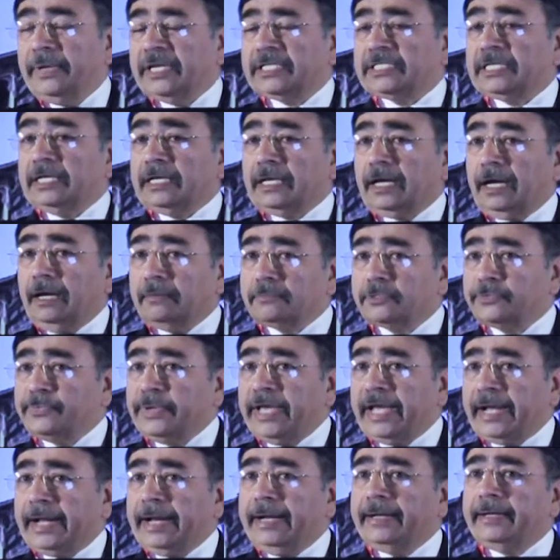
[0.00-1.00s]
Patient
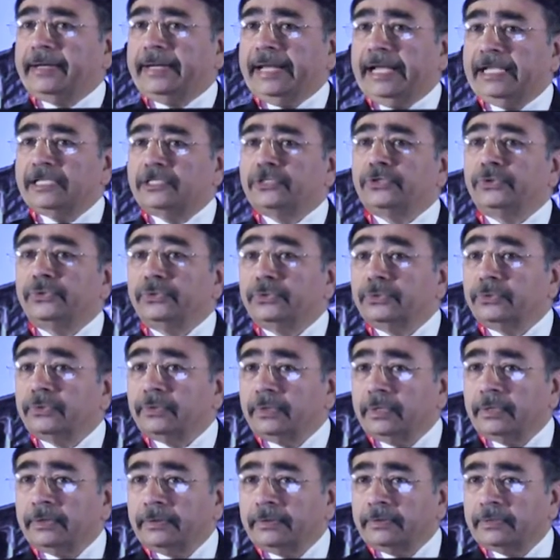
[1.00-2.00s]
comes back and tells you
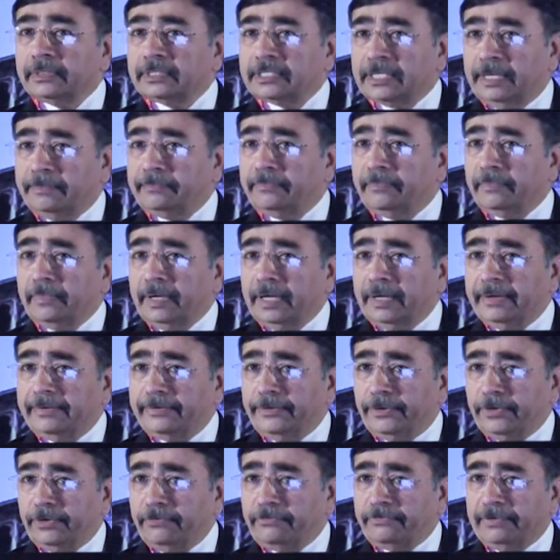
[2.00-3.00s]
some,
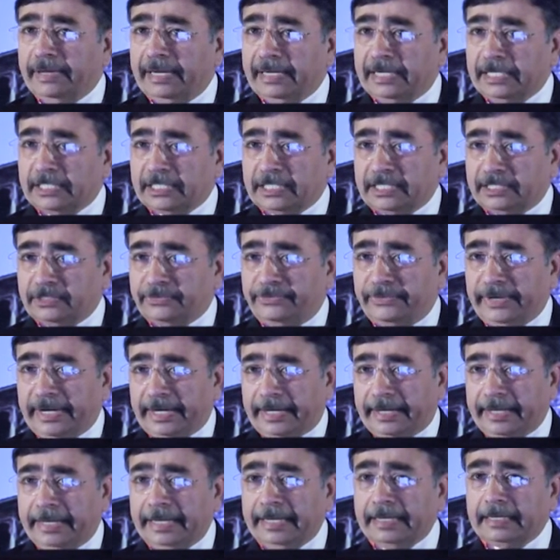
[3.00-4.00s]
fallacious
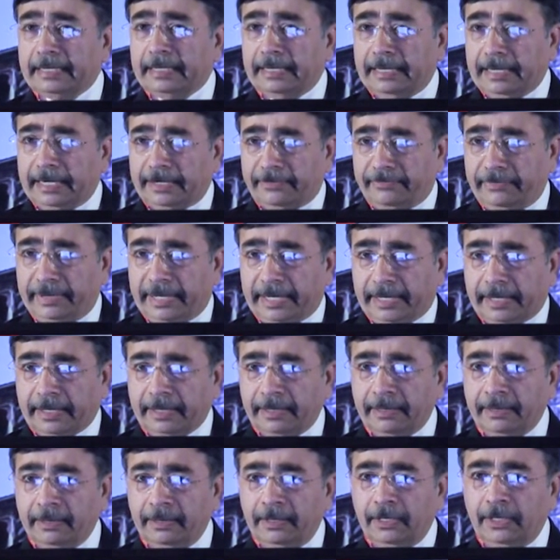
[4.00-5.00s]
weight, incorrect weight,
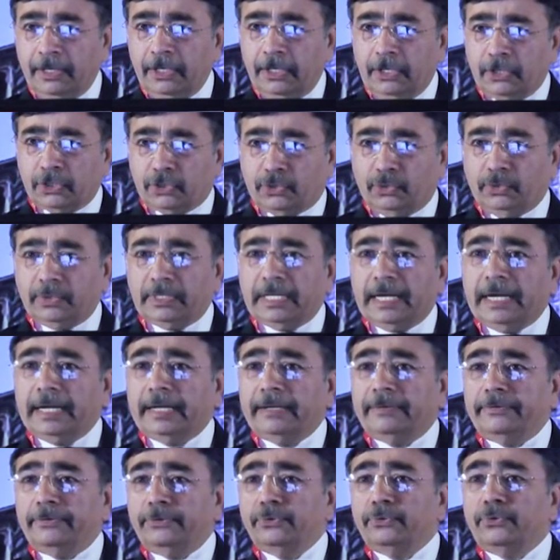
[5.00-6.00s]
so that
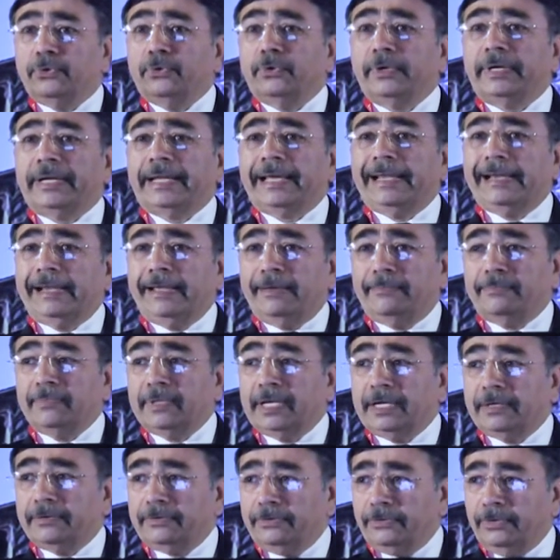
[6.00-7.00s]
you don't tell
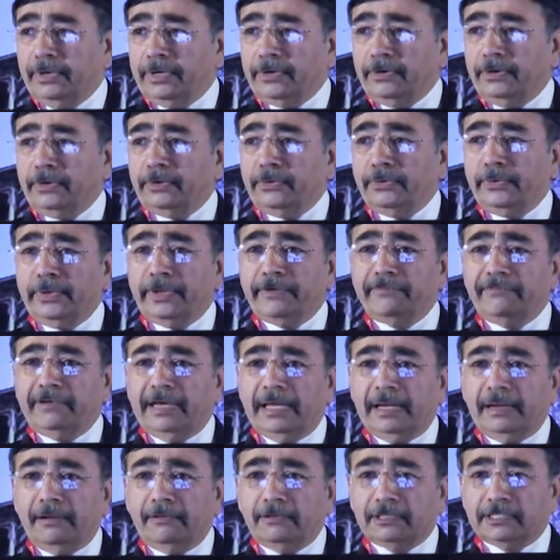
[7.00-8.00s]
him that you are not
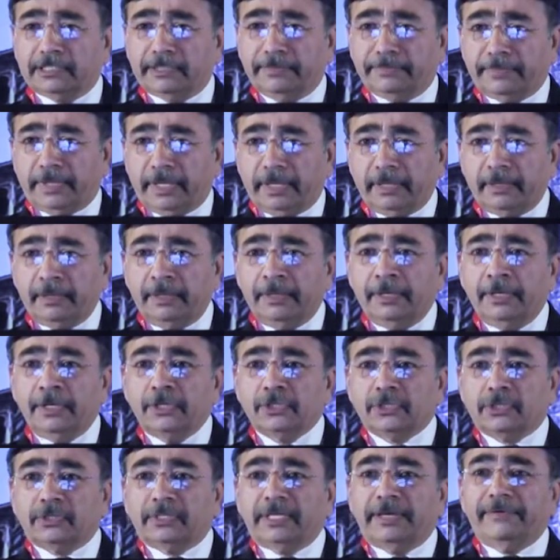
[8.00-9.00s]
doing well or something.
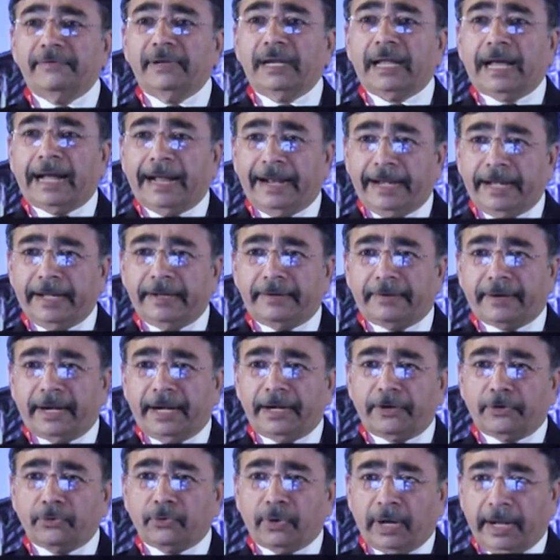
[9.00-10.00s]
So they will try
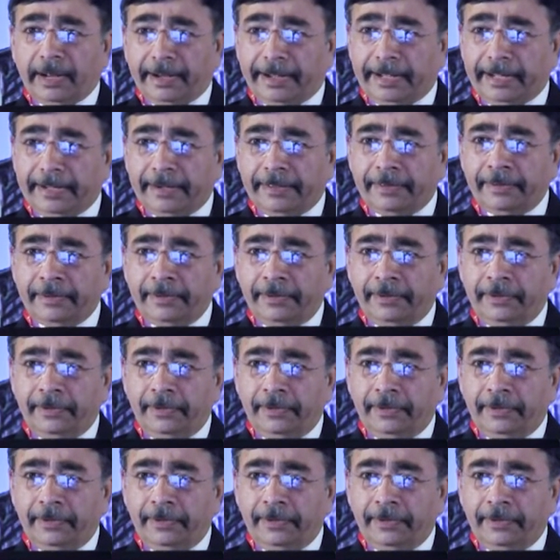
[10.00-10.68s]
to hide.